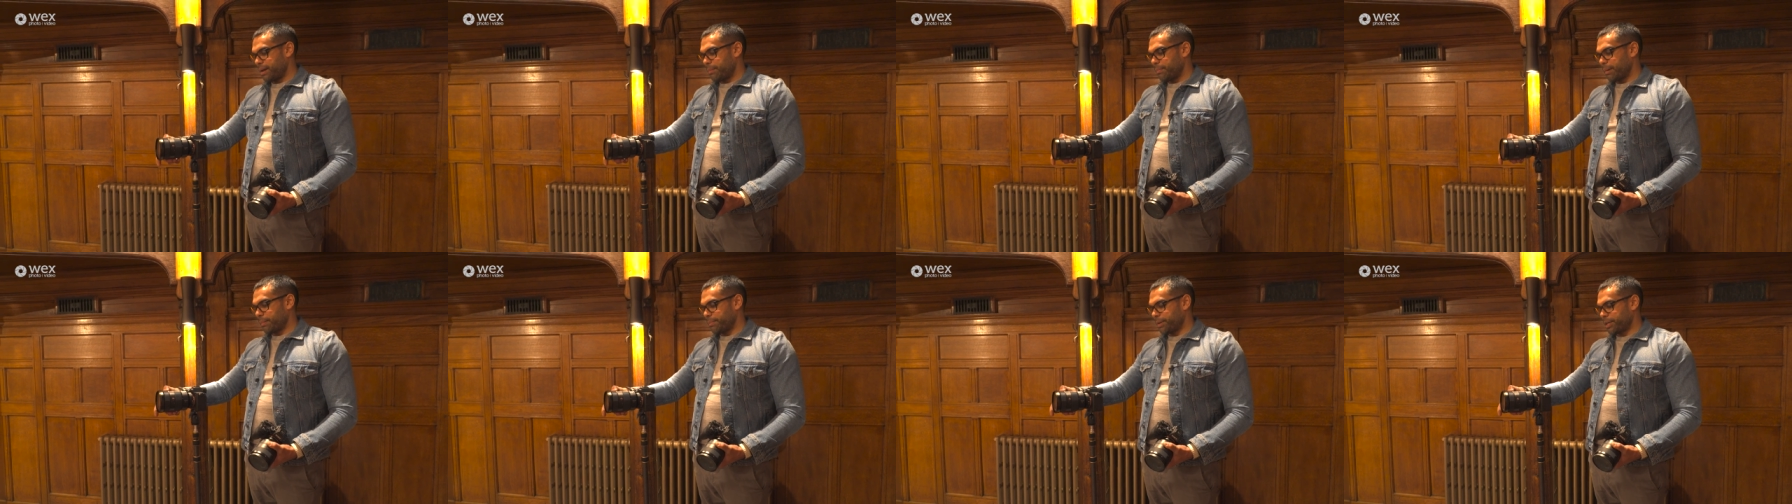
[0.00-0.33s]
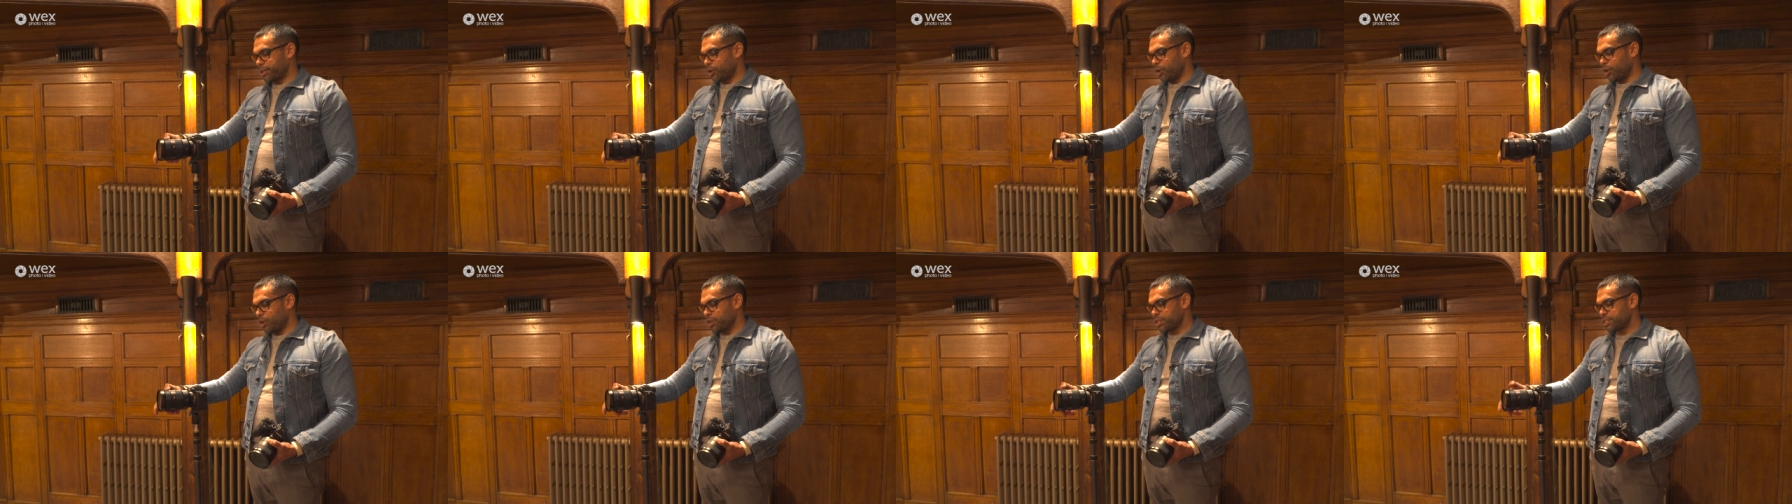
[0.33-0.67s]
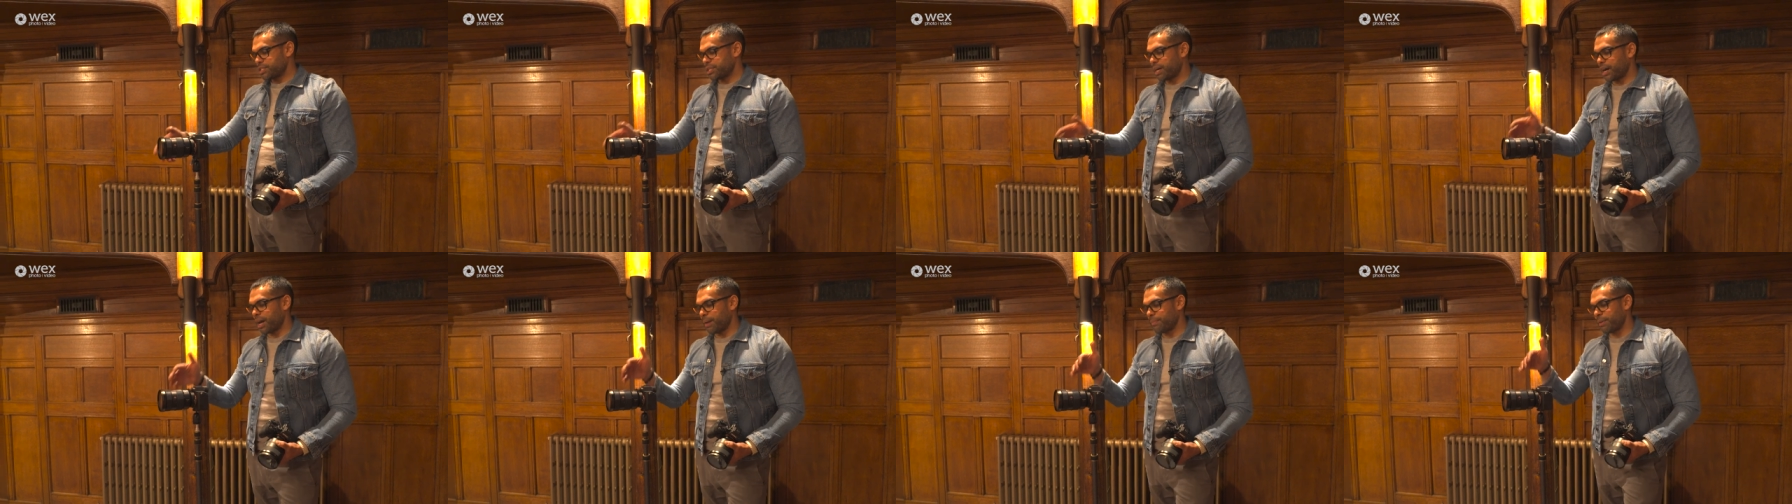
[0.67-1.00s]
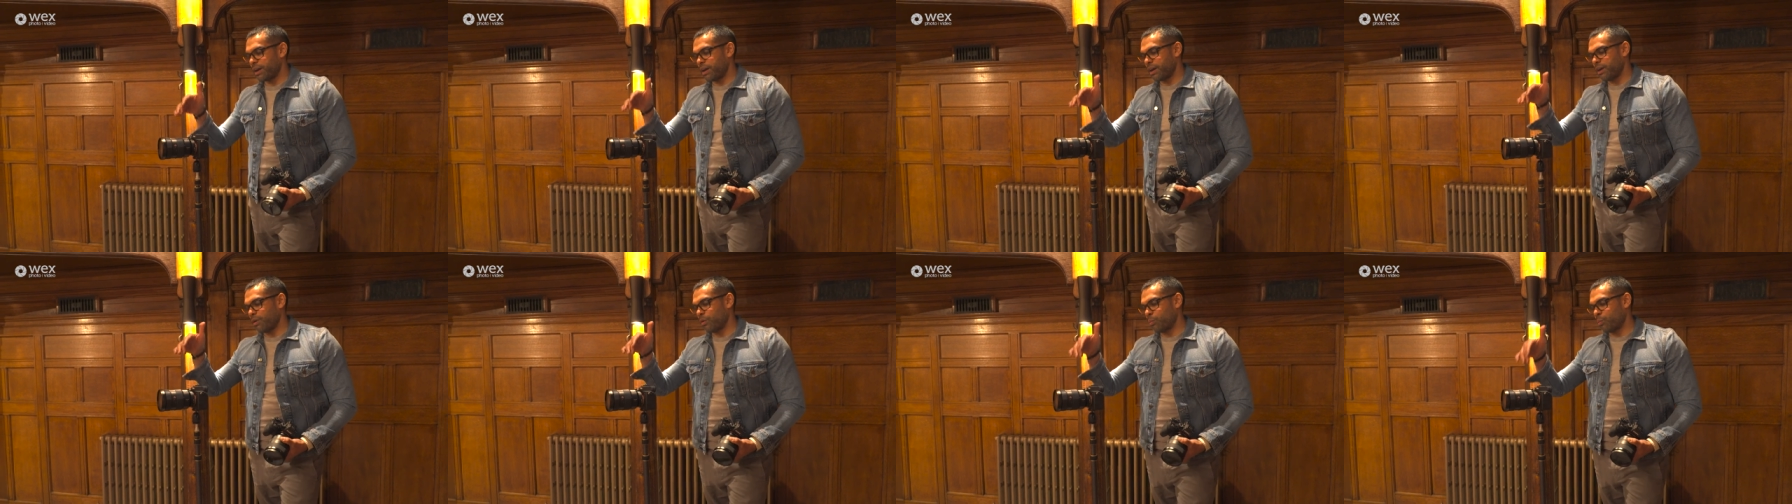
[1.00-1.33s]
But because I'm
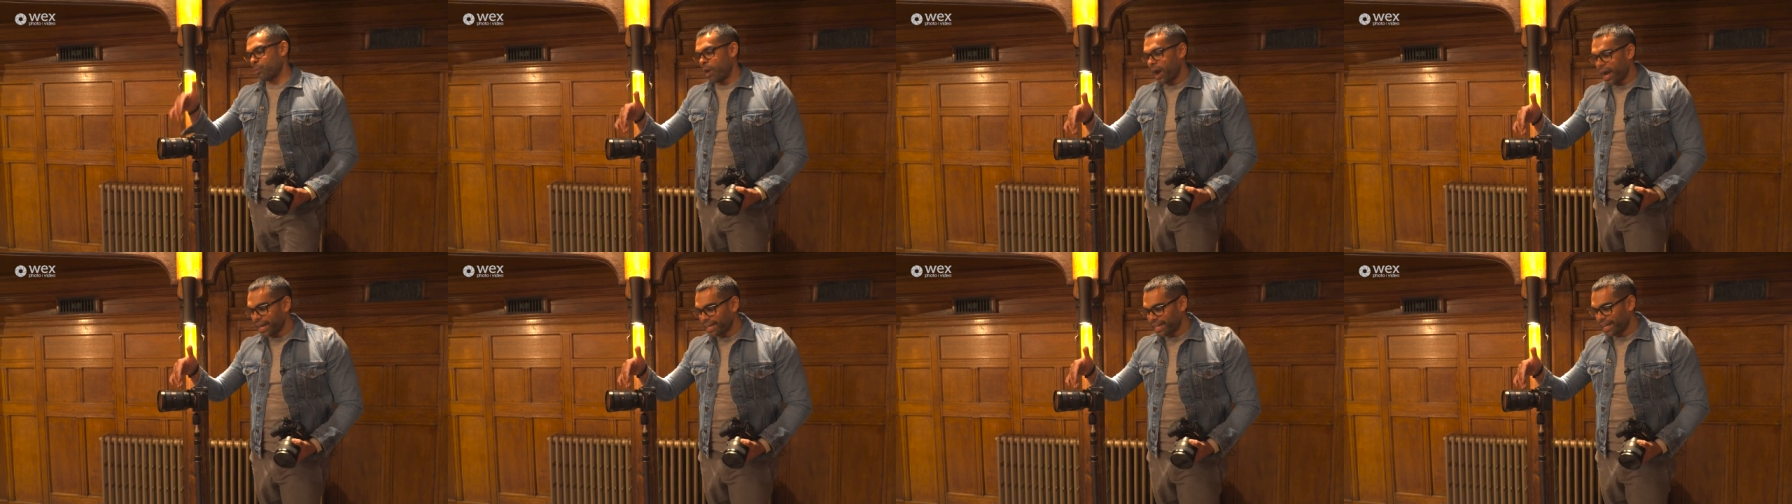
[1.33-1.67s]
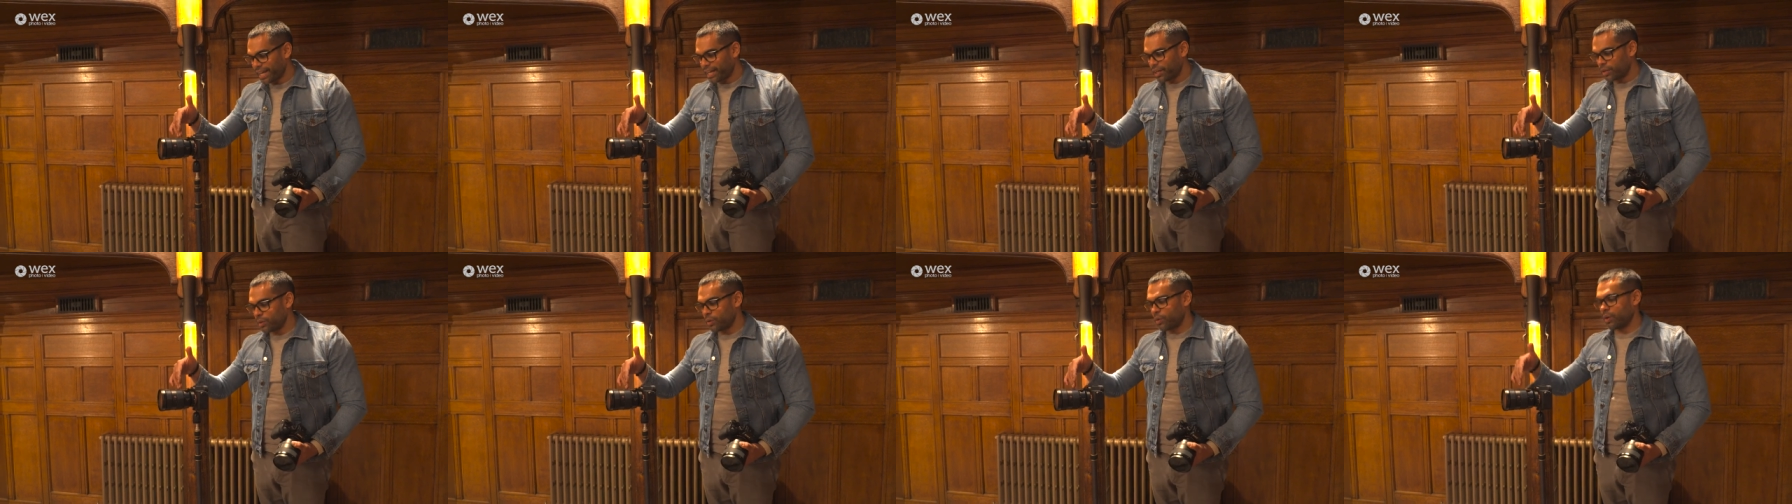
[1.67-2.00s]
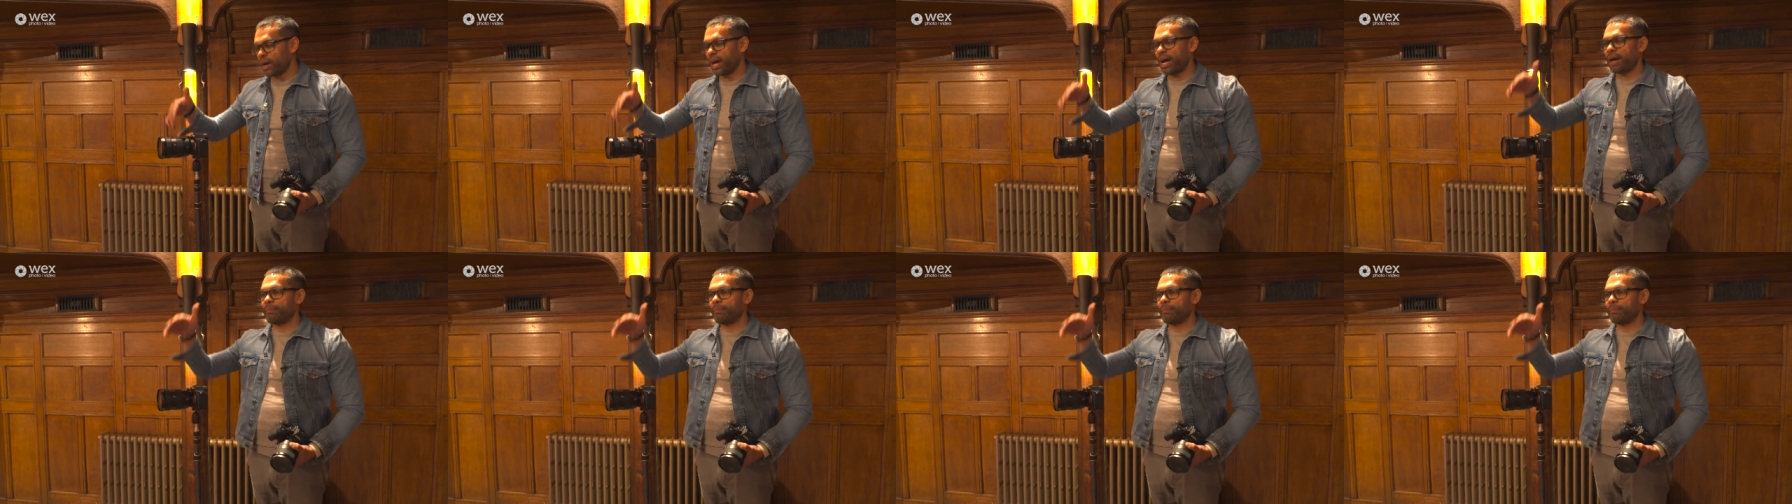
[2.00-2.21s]
at wide angle